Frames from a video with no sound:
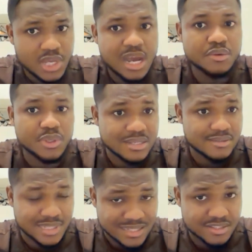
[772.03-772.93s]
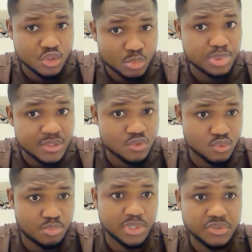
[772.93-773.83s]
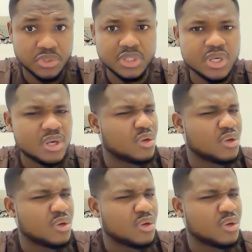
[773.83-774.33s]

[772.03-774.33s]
how you can start your P2P journey,